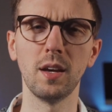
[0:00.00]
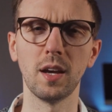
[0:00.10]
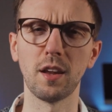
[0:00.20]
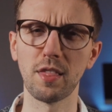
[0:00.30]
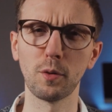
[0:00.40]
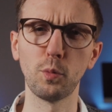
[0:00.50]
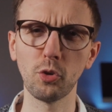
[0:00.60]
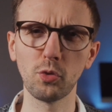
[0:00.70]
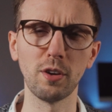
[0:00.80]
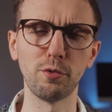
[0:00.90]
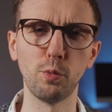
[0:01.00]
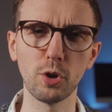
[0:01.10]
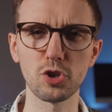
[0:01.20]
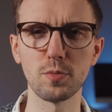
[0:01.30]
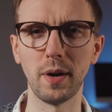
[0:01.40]
And I think once you have
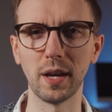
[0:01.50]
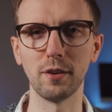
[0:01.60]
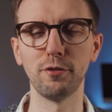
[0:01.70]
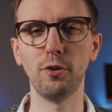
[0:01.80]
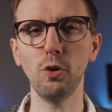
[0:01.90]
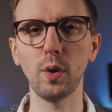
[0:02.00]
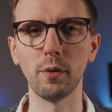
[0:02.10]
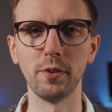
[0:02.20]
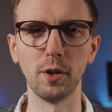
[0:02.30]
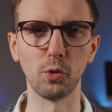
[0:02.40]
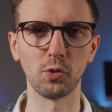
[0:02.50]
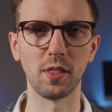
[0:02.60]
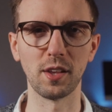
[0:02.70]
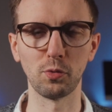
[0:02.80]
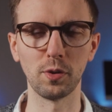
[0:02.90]
watched my follow-up videos
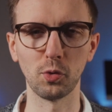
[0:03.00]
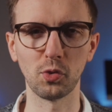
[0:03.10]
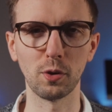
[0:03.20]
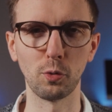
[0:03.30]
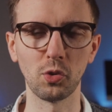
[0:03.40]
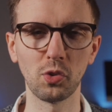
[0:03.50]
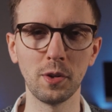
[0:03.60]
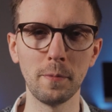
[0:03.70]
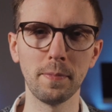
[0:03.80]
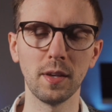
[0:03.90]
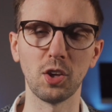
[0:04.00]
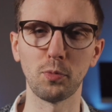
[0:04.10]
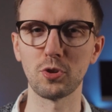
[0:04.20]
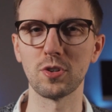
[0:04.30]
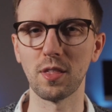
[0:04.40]
in this video series,
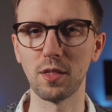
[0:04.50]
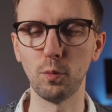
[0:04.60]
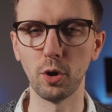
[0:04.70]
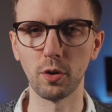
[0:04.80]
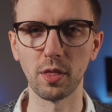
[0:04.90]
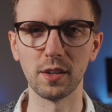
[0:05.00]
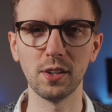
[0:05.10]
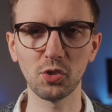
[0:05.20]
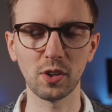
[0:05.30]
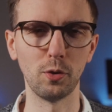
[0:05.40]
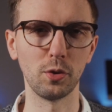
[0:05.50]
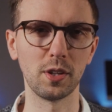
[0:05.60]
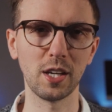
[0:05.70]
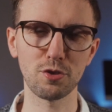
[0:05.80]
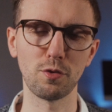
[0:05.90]
especially the one on the
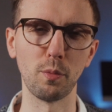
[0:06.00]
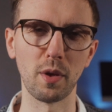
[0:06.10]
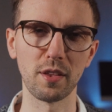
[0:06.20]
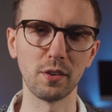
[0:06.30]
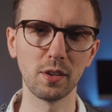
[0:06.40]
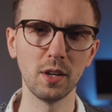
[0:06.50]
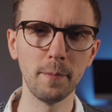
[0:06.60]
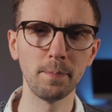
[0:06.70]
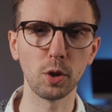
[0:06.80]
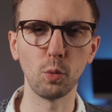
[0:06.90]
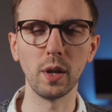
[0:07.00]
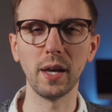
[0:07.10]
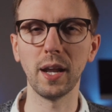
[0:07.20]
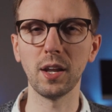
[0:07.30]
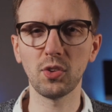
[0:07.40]
discounted cash flow method, you
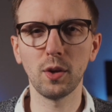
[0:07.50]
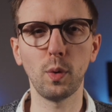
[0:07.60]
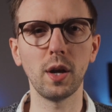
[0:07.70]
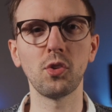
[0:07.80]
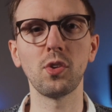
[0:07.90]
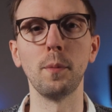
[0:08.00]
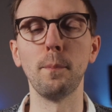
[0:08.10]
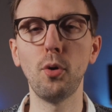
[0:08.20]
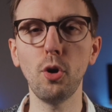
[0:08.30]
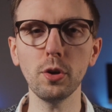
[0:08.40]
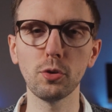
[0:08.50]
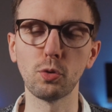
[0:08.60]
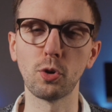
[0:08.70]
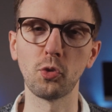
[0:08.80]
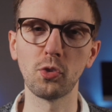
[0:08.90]
will understand why it's important
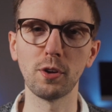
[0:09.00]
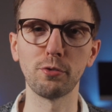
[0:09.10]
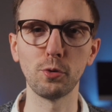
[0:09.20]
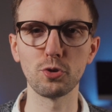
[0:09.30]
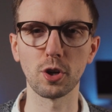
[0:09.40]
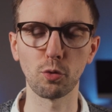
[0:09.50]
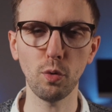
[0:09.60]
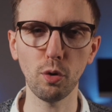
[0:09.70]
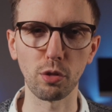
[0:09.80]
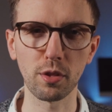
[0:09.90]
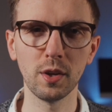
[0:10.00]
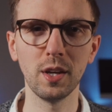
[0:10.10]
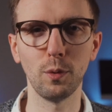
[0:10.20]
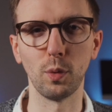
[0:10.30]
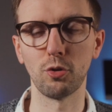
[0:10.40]
to consider future growth
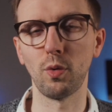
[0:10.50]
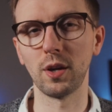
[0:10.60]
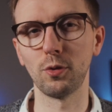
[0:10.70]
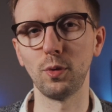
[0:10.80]
when trying